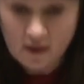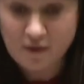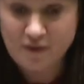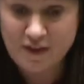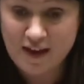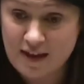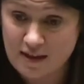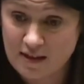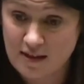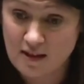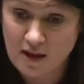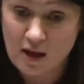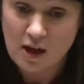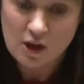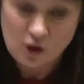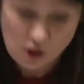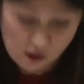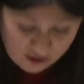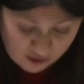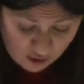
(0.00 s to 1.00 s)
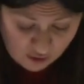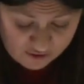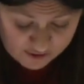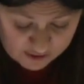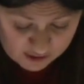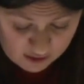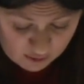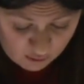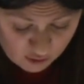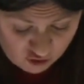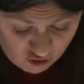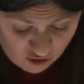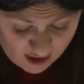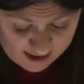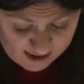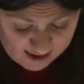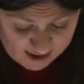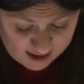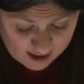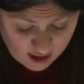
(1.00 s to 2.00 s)
This does nothing to
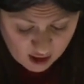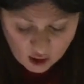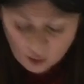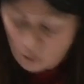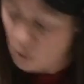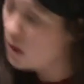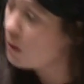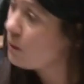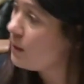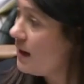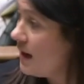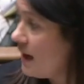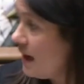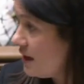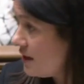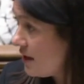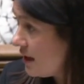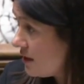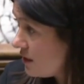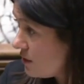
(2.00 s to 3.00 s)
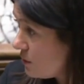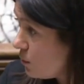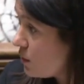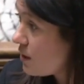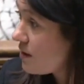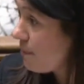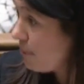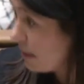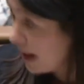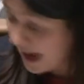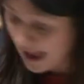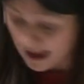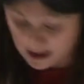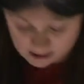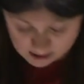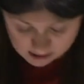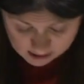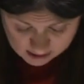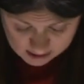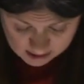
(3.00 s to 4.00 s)
address it. What we needed was a
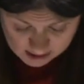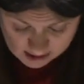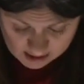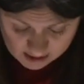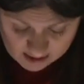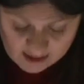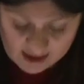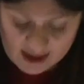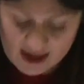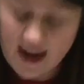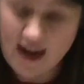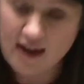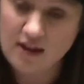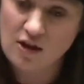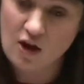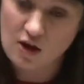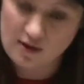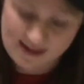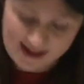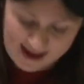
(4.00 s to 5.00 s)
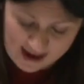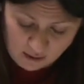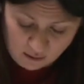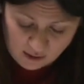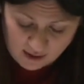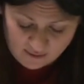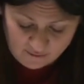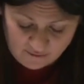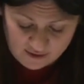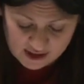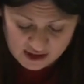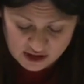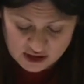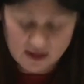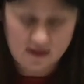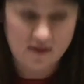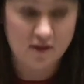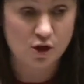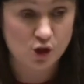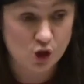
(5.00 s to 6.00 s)
plan to connect our towns and
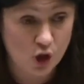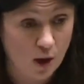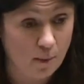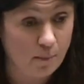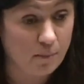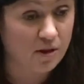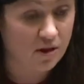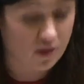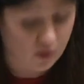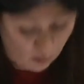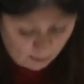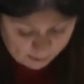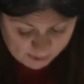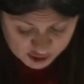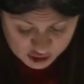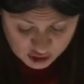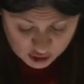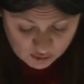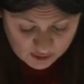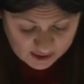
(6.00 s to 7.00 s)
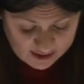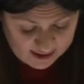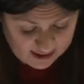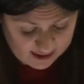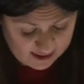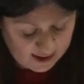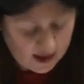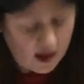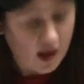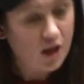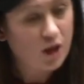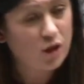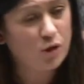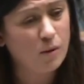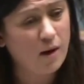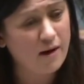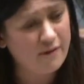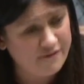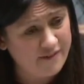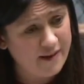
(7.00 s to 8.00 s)
villages to jobs, to opportunities, to
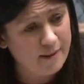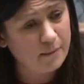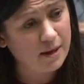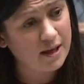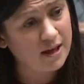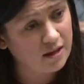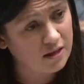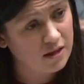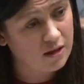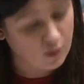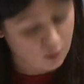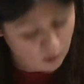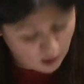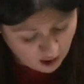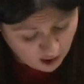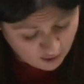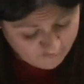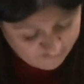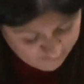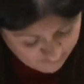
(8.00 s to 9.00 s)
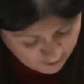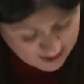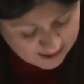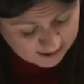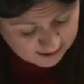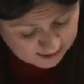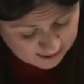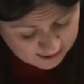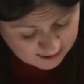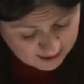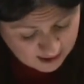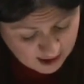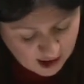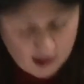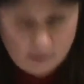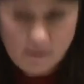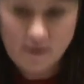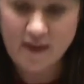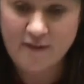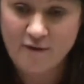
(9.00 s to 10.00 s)
our family and to our friends.
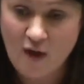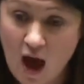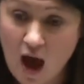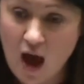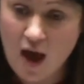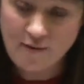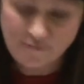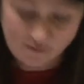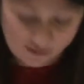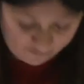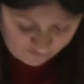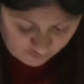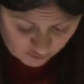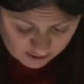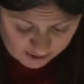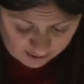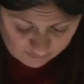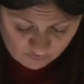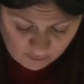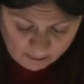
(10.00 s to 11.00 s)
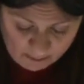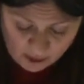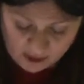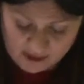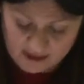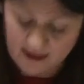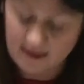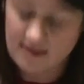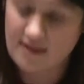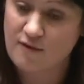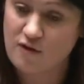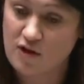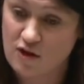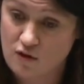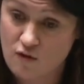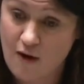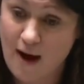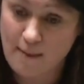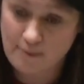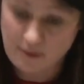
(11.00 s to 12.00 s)
But they've halved the funding for buses, they've
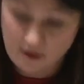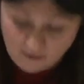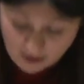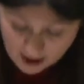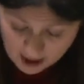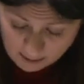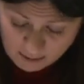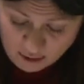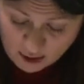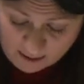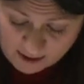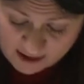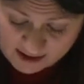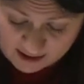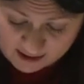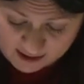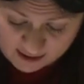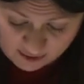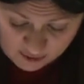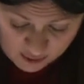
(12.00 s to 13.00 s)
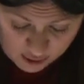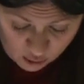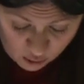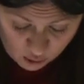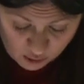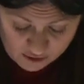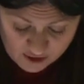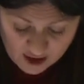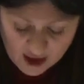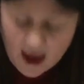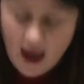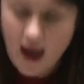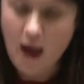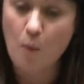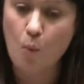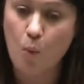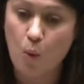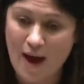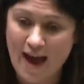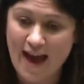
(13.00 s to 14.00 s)
scrapped the rail promises to the north,
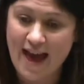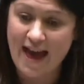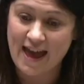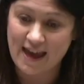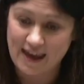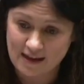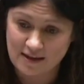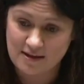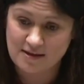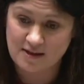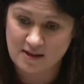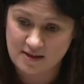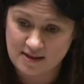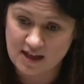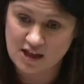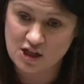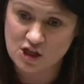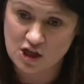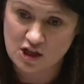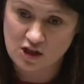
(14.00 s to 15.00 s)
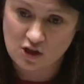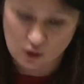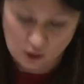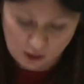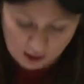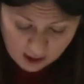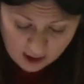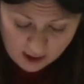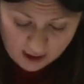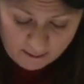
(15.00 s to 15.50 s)
and where is the digital